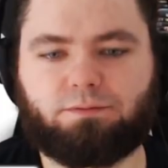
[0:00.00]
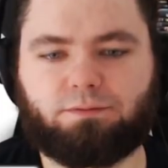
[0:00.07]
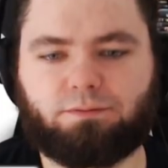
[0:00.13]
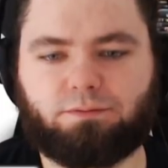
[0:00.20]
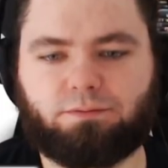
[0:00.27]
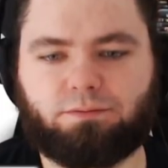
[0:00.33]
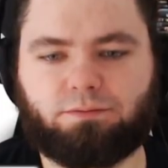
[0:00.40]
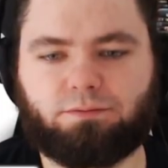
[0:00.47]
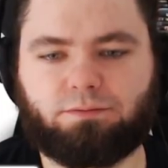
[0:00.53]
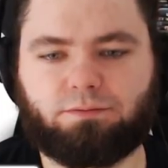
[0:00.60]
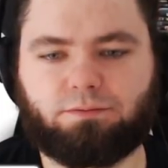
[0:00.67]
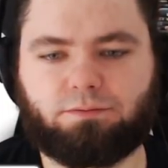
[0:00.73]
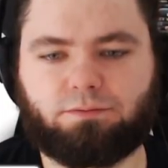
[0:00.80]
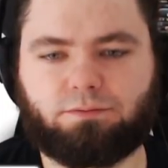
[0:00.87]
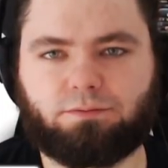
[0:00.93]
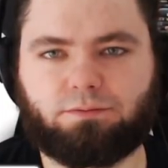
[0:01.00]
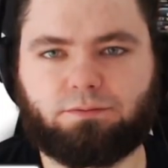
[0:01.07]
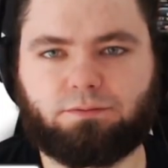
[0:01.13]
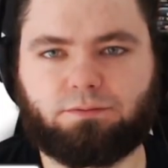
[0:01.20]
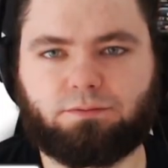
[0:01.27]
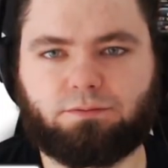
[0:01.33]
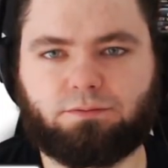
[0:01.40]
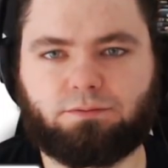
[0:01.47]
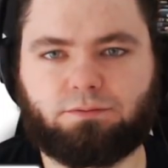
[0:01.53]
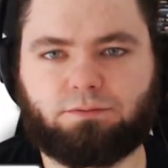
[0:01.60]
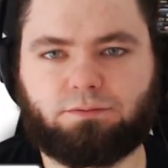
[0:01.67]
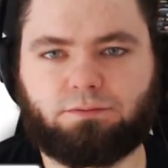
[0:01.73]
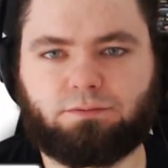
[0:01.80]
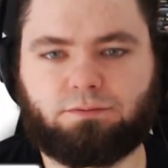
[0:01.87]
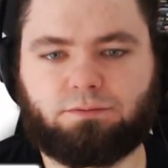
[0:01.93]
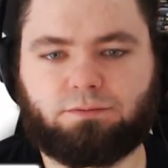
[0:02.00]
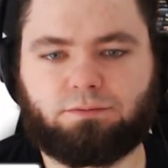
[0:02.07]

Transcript: Nothing is said.